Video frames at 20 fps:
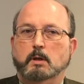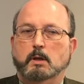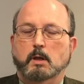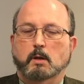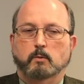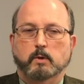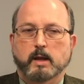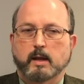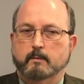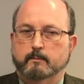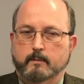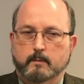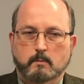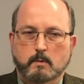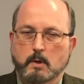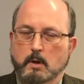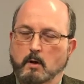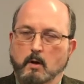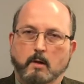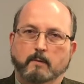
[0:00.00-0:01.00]
We have
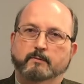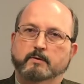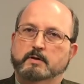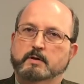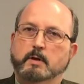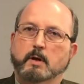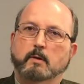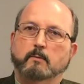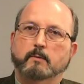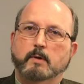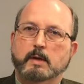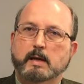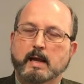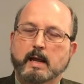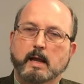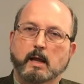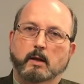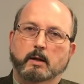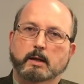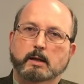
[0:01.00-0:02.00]
an office in every
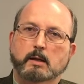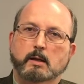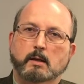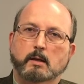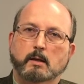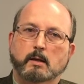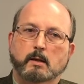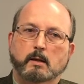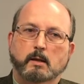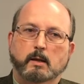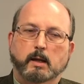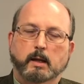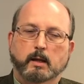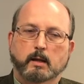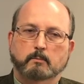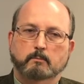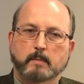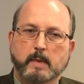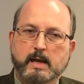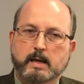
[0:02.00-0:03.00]
county,
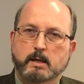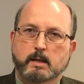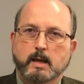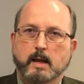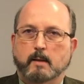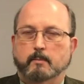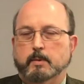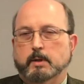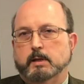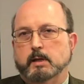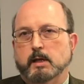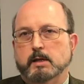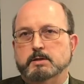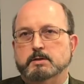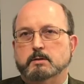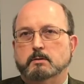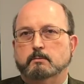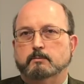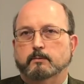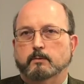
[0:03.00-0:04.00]
and make an
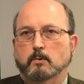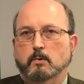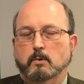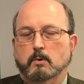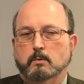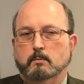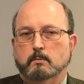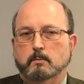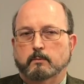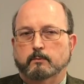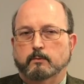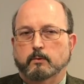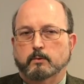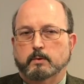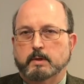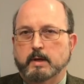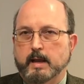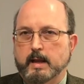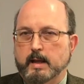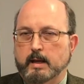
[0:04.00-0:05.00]
application for
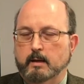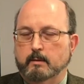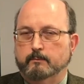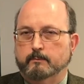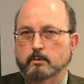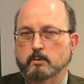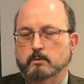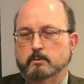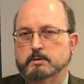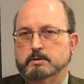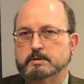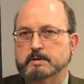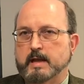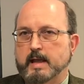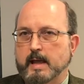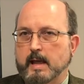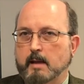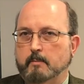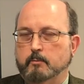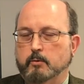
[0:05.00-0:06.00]
TANF or
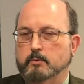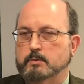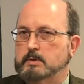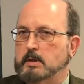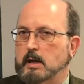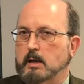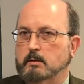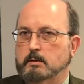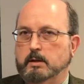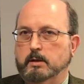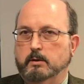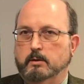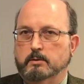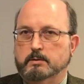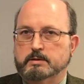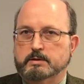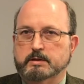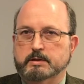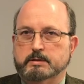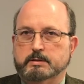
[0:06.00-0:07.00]
SNAP or child care
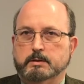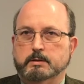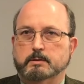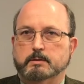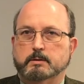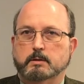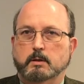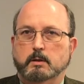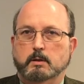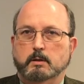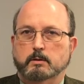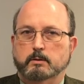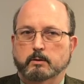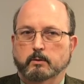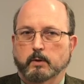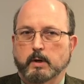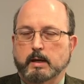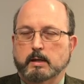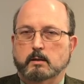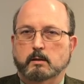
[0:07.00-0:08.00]
assistance
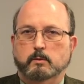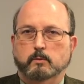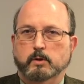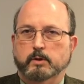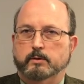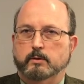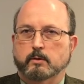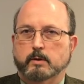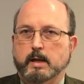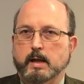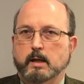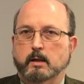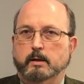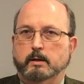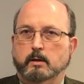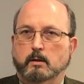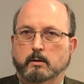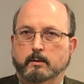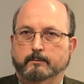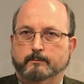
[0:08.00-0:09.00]
directly with your county
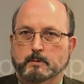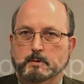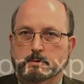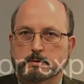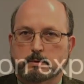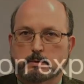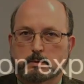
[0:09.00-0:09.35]
office.